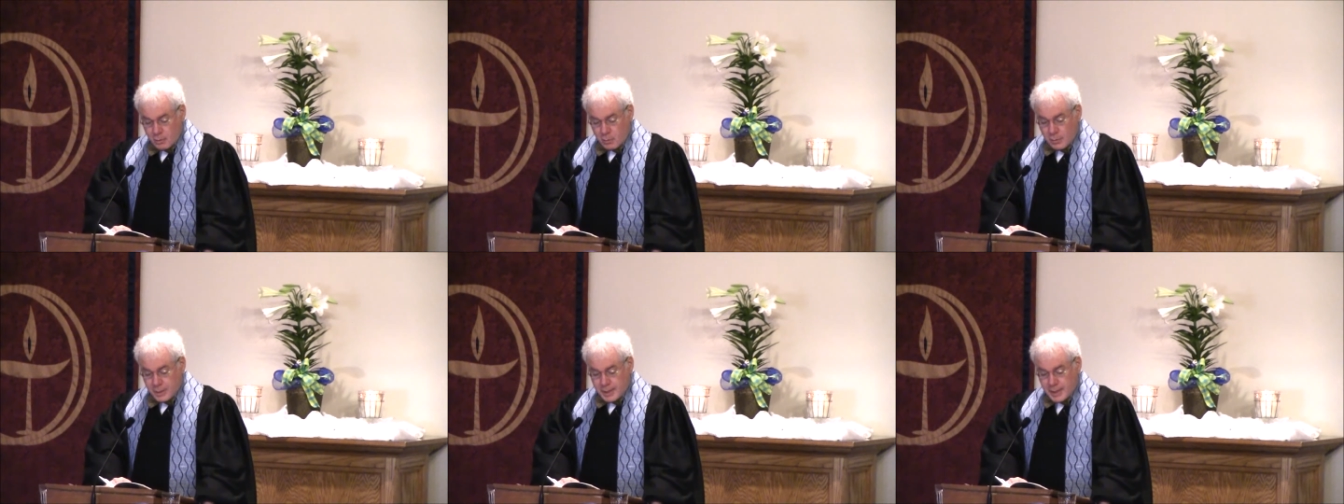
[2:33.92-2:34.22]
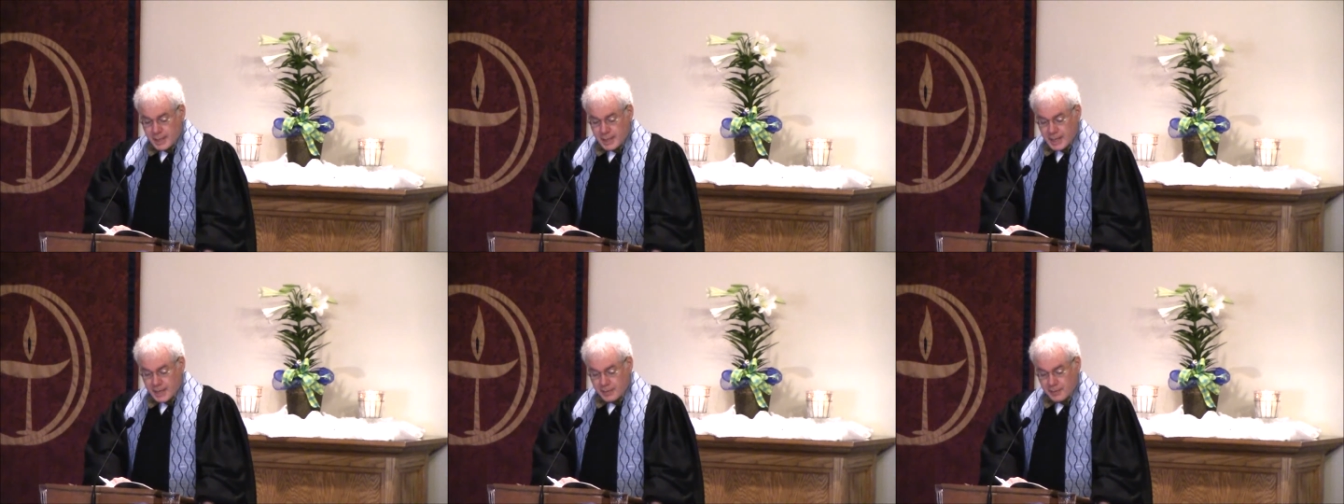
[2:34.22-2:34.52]
We
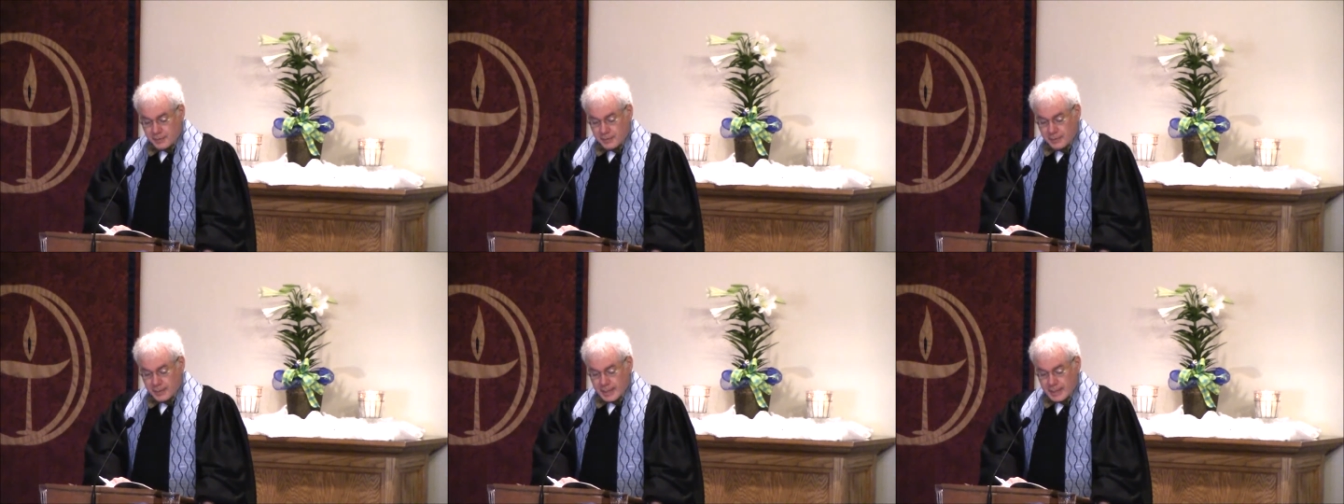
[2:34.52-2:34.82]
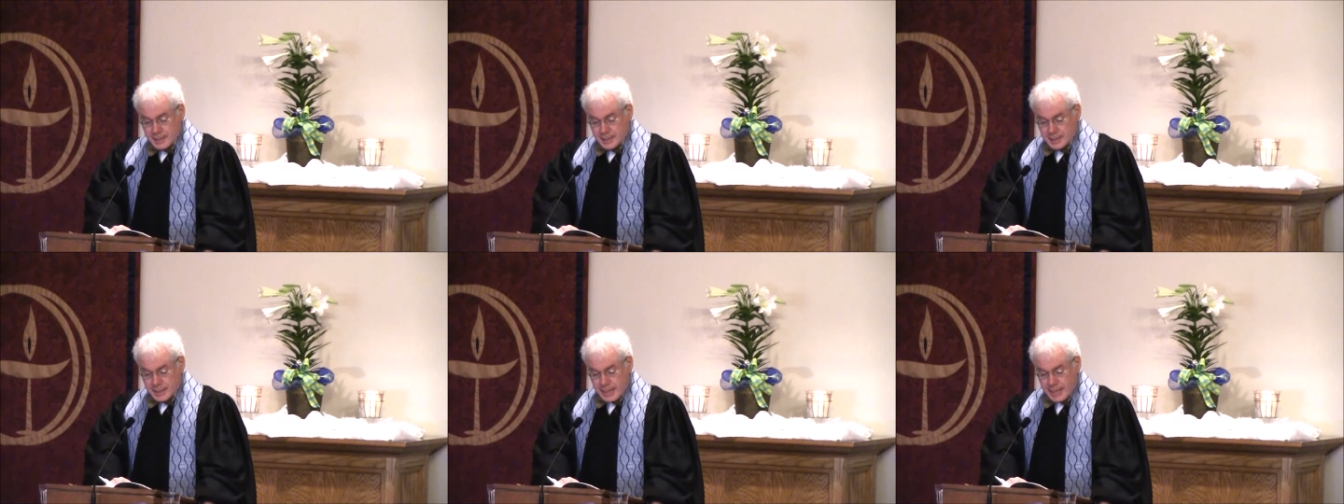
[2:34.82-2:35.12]
gather
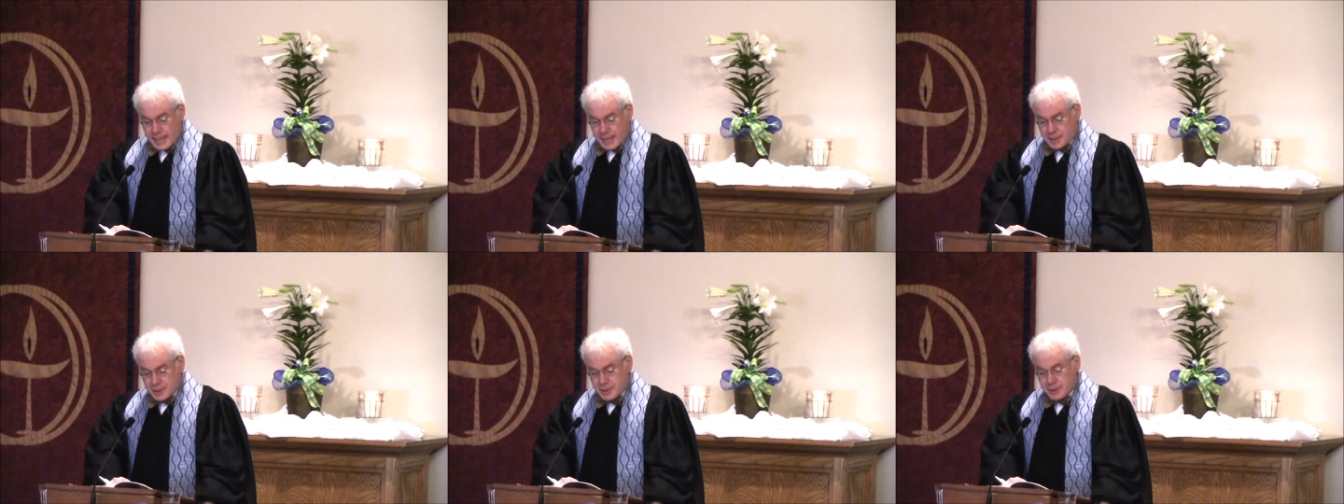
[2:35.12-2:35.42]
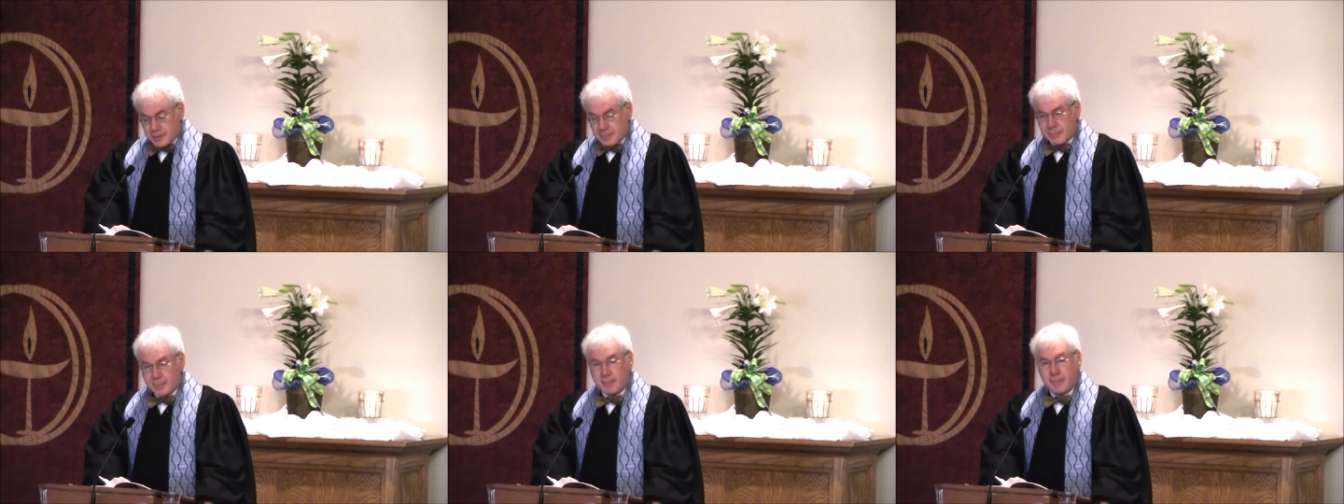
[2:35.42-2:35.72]
as
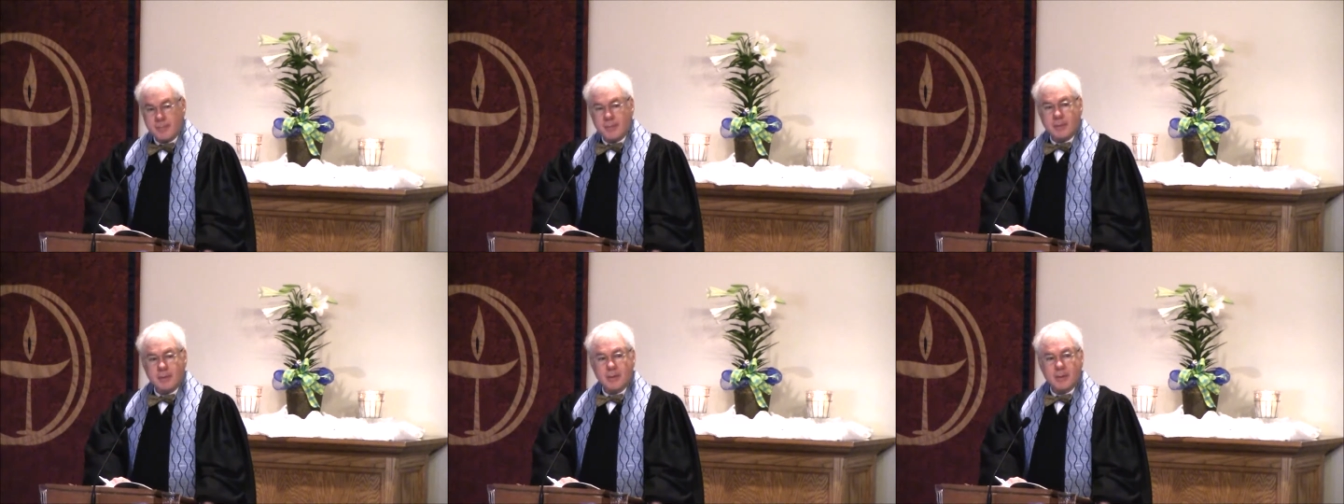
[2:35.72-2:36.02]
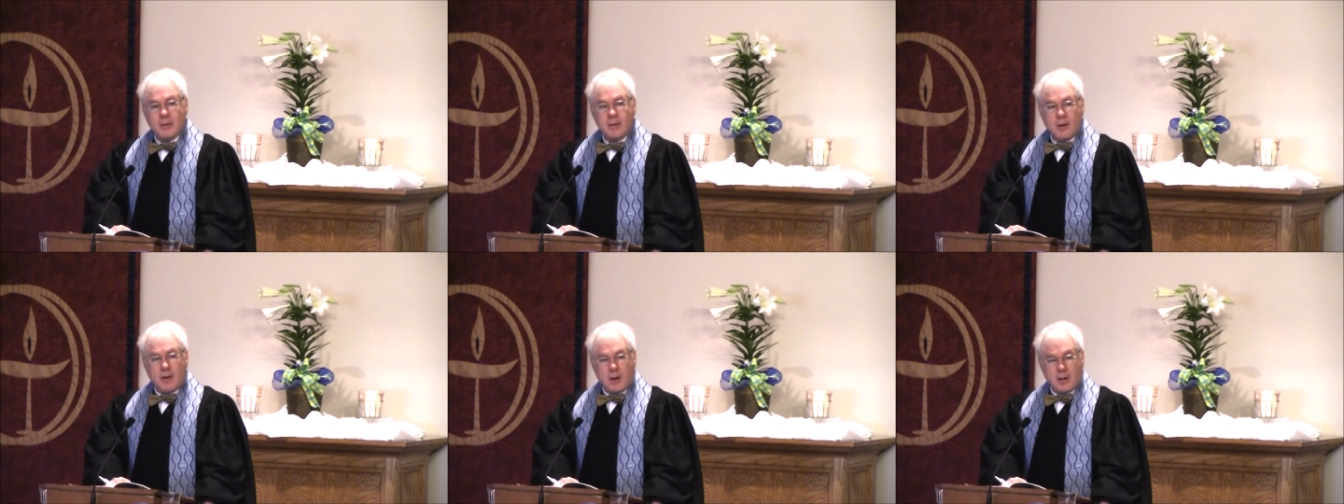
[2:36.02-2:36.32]
action,
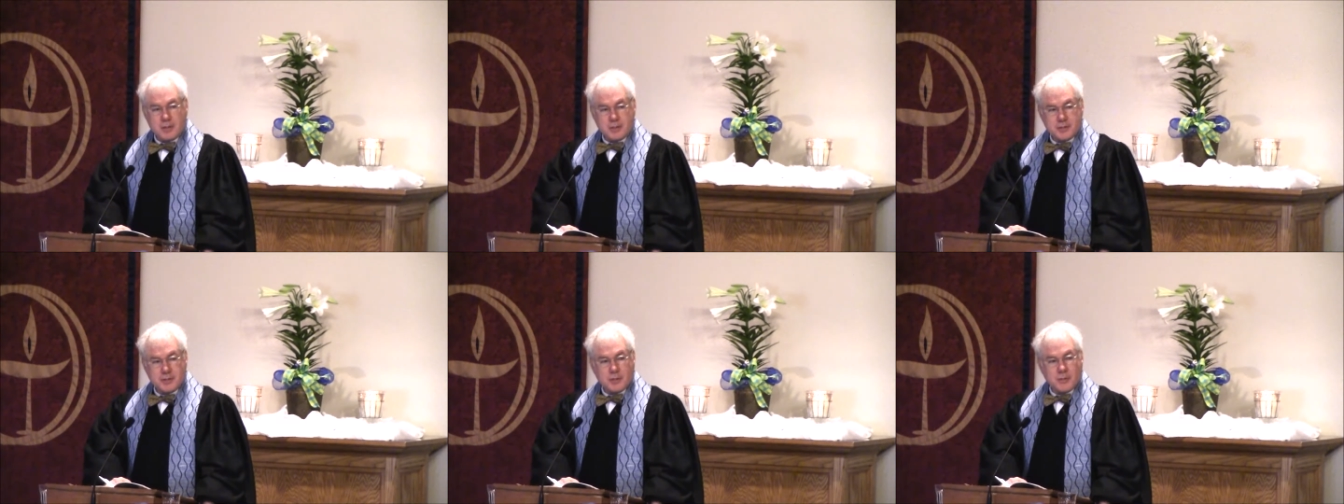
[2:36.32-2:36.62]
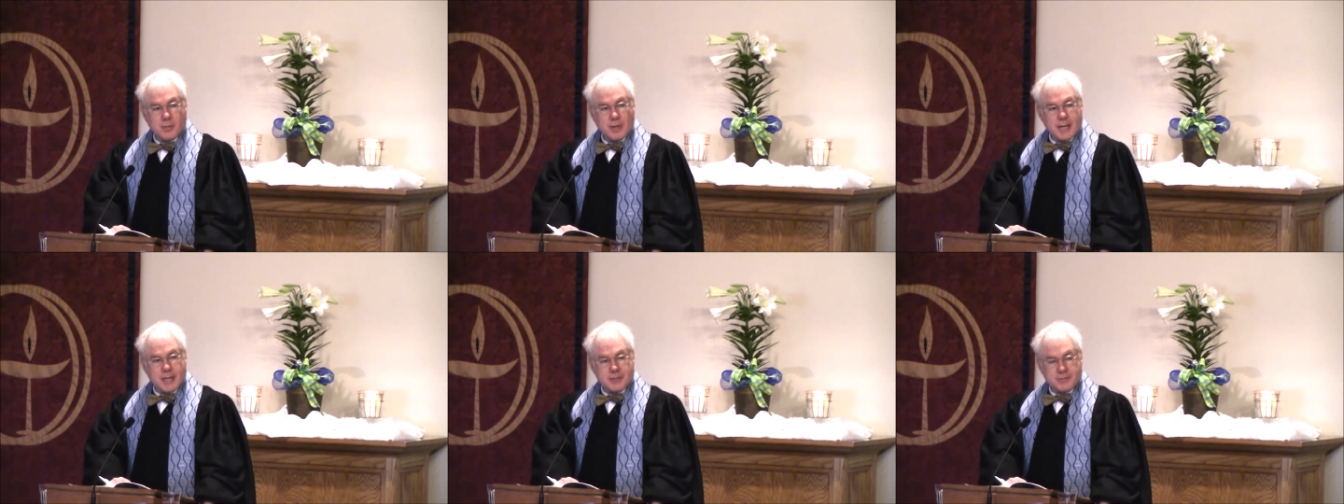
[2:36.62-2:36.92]

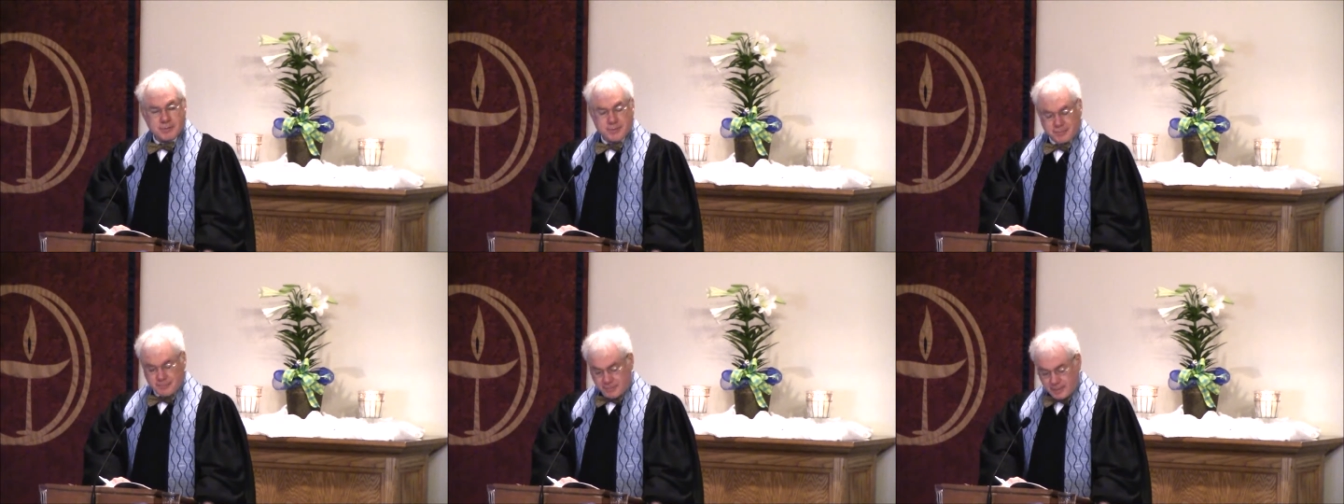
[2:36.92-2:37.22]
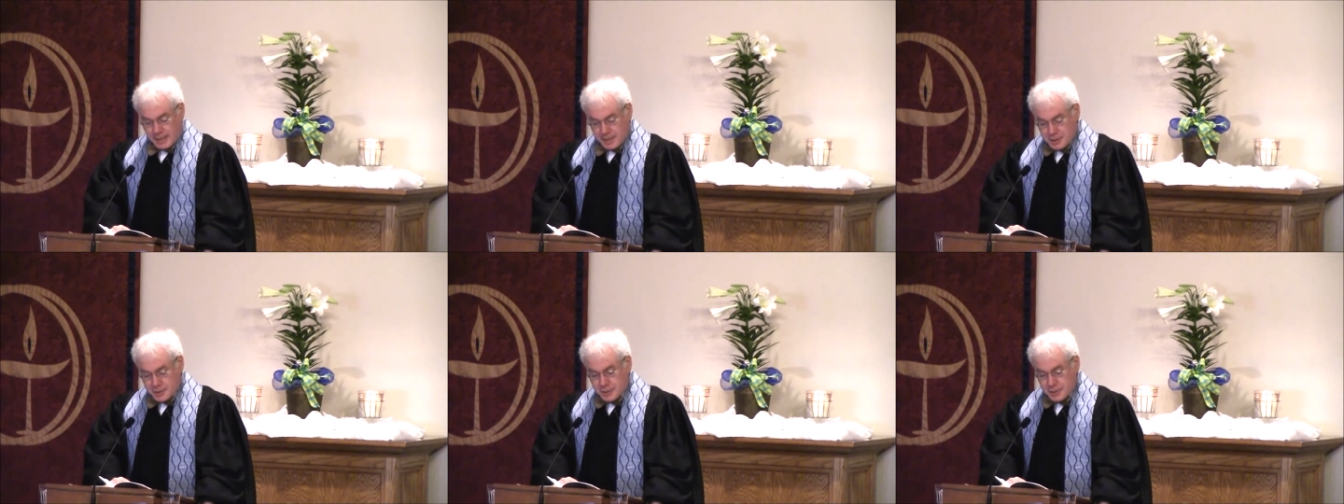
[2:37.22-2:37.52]
also as
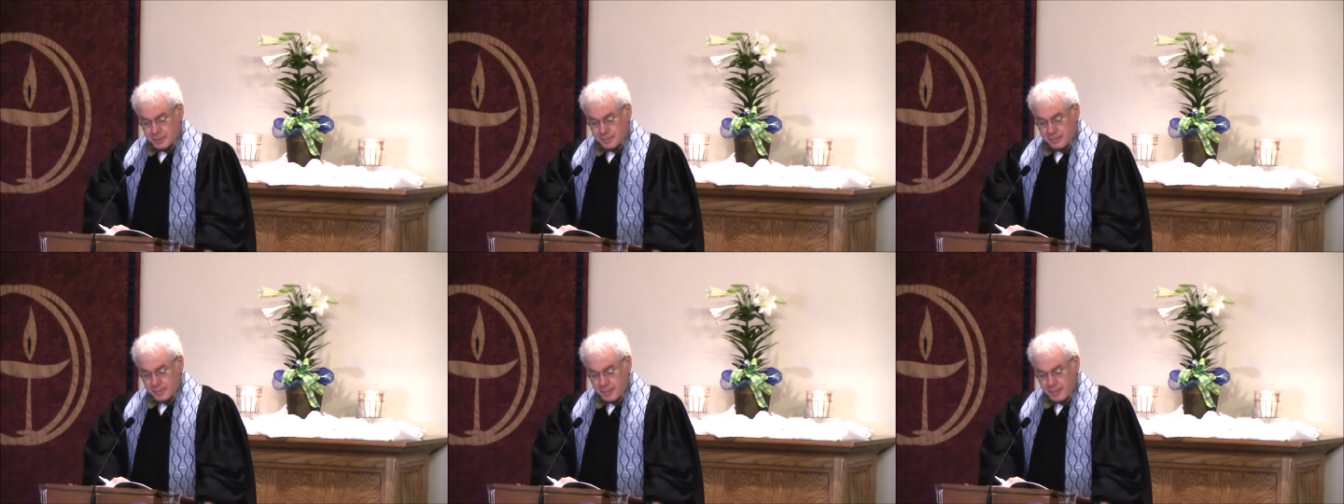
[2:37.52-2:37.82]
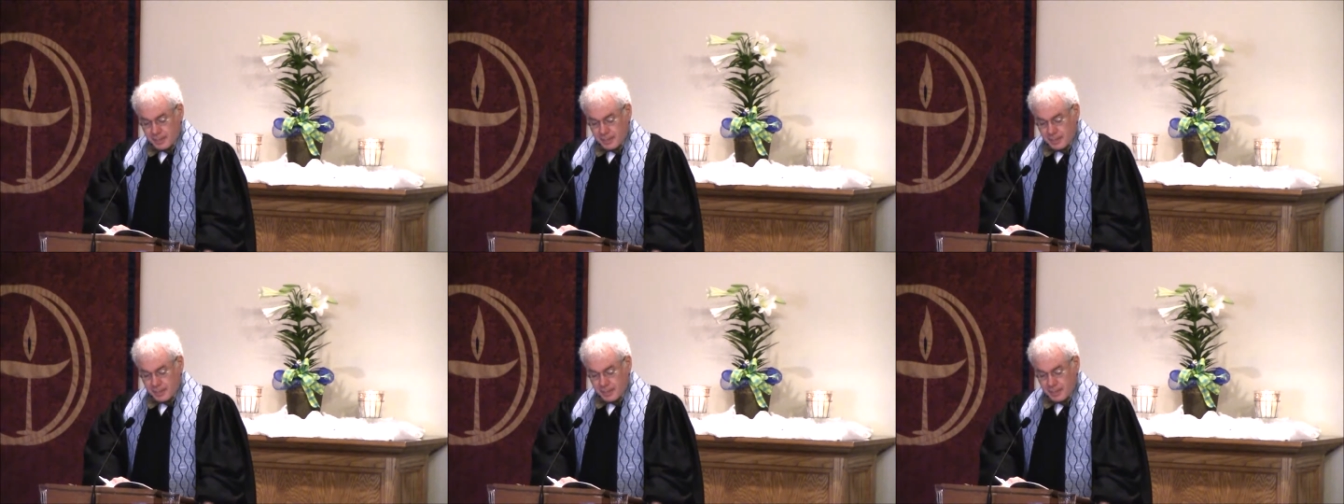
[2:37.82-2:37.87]
reflection.